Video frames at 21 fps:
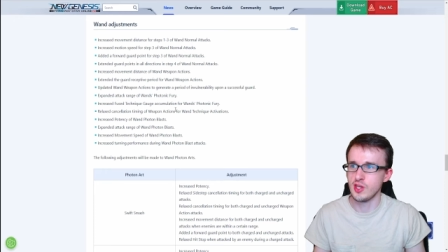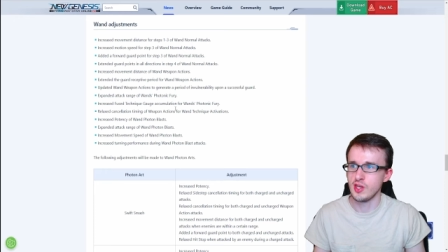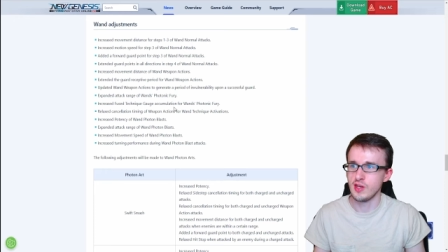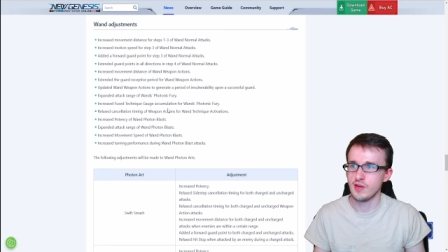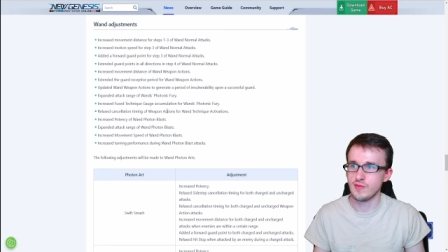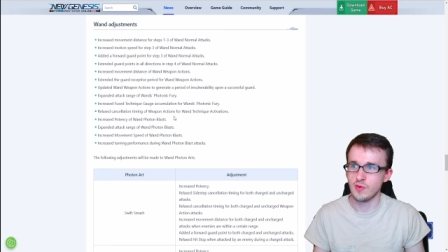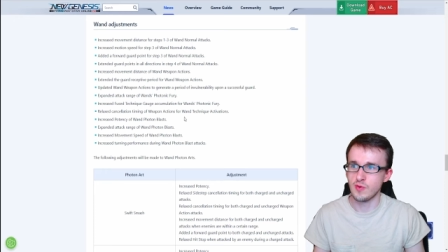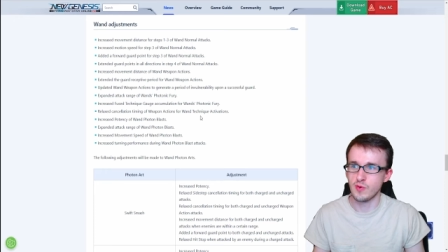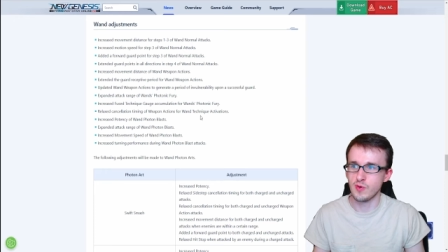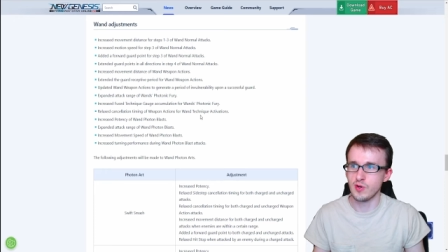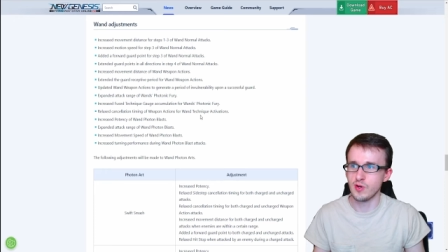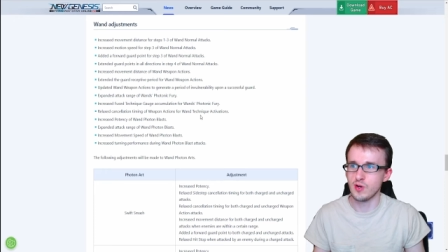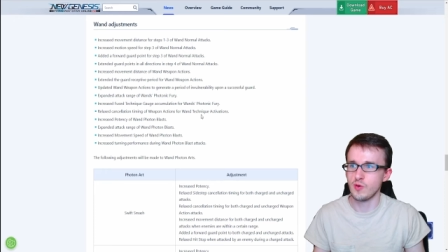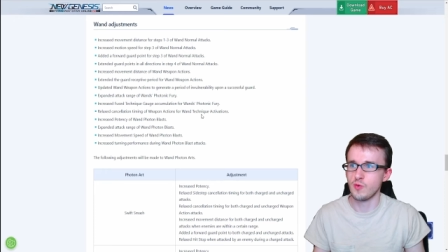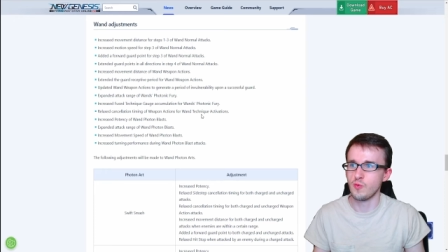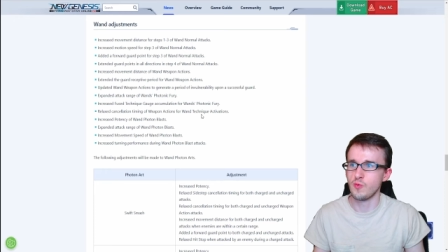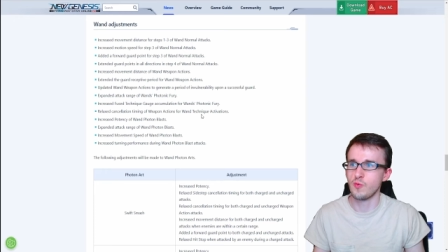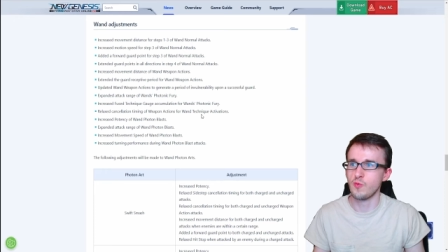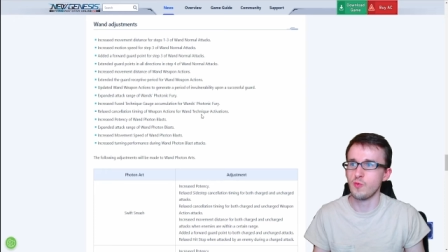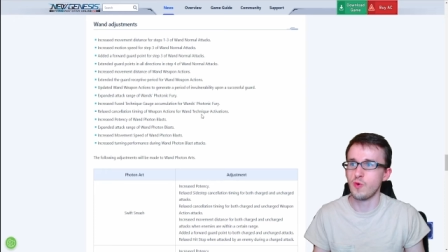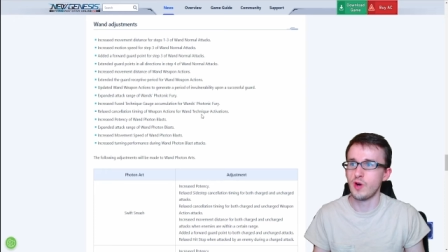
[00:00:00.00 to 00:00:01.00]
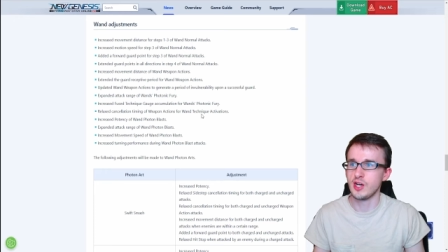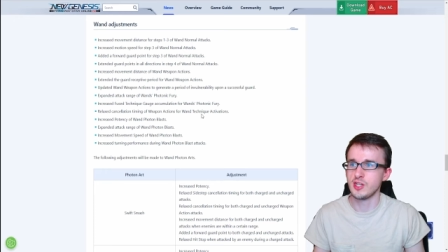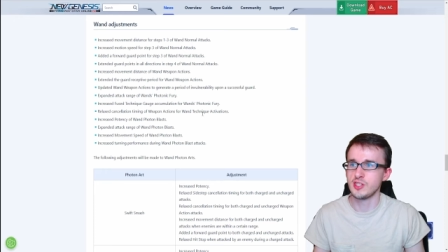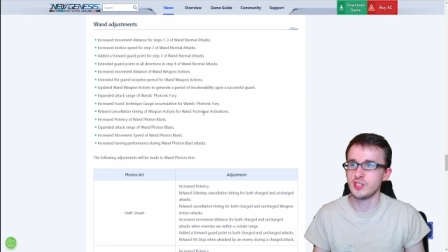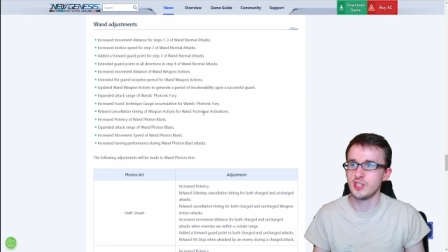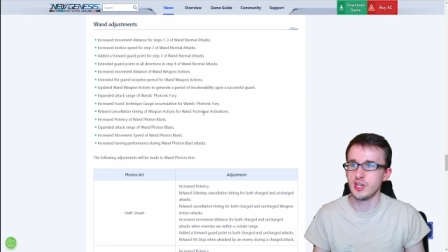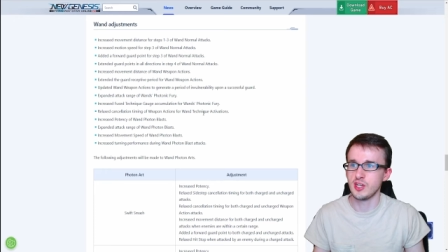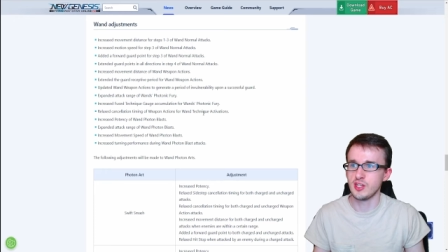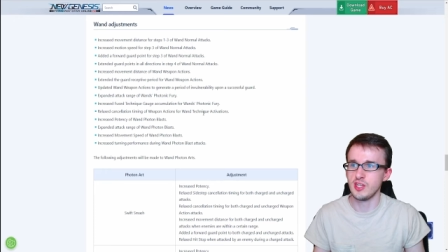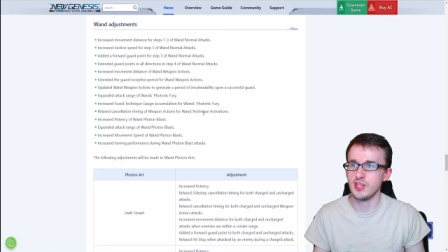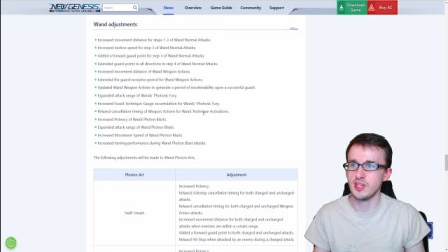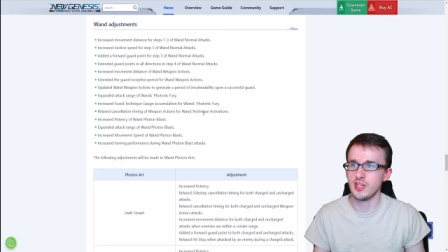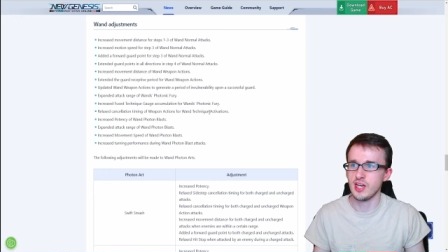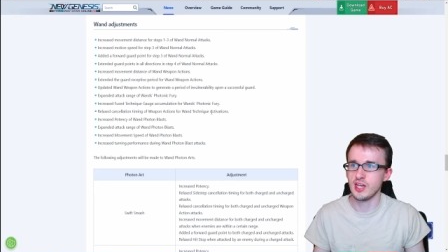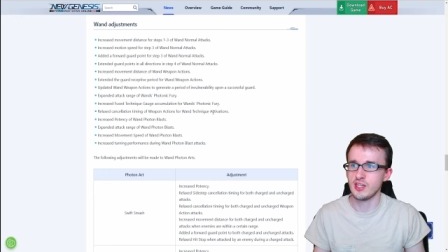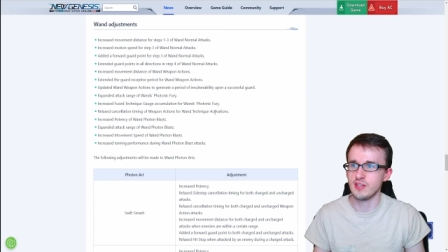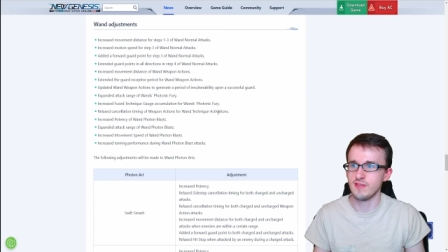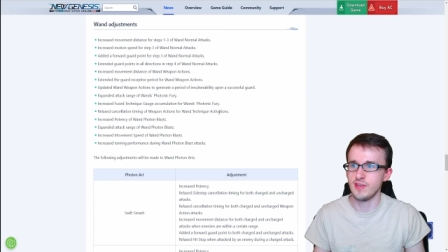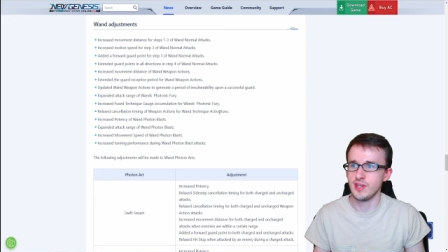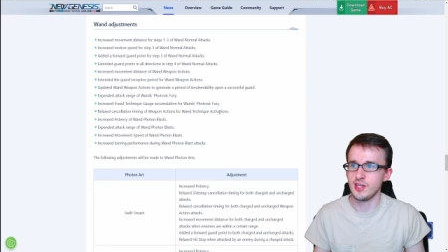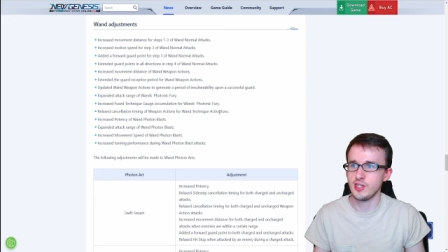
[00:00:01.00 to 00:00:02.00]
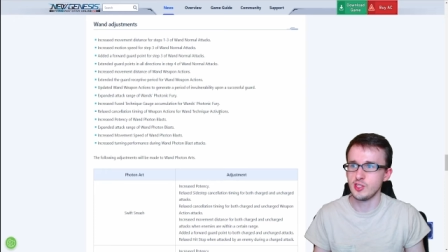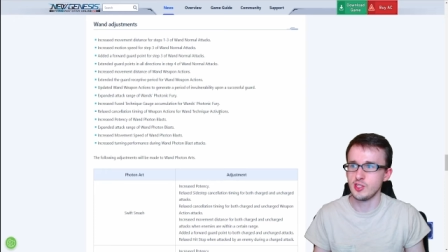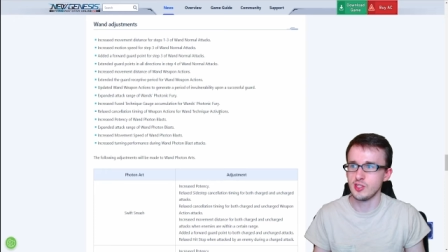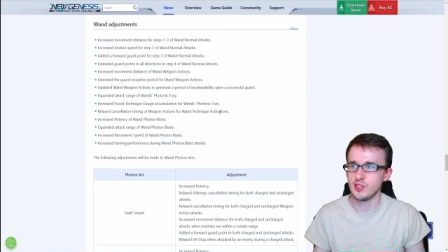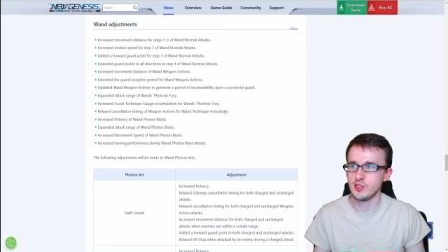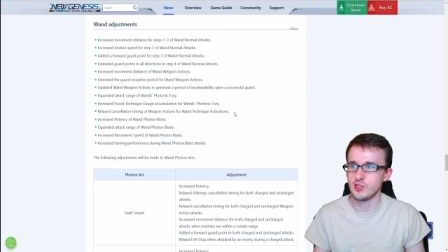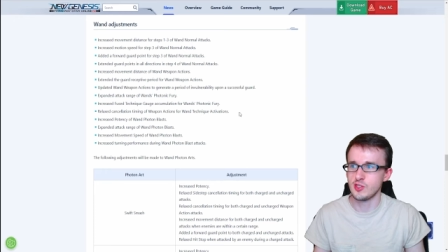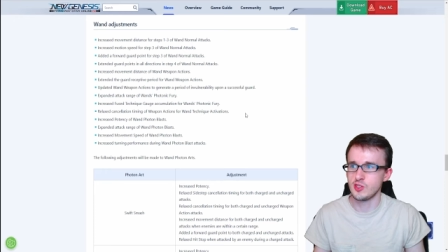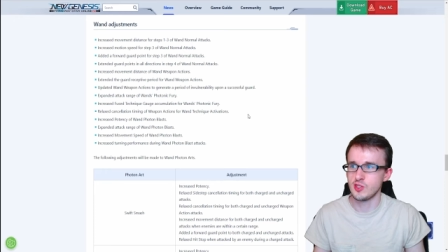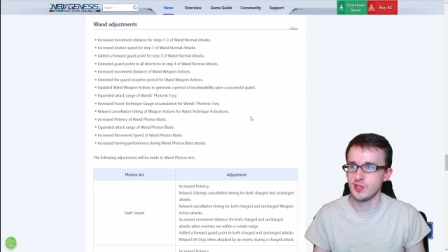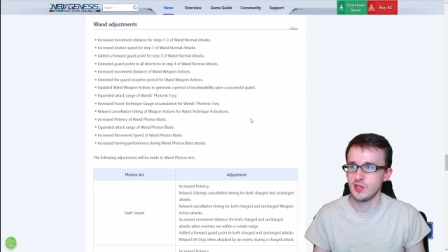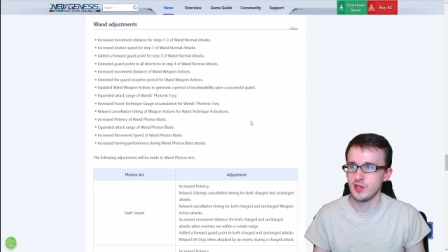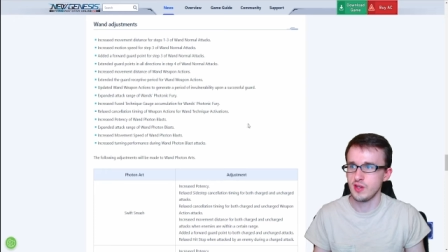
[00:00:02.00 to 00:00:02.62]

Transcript: for wand technique activations.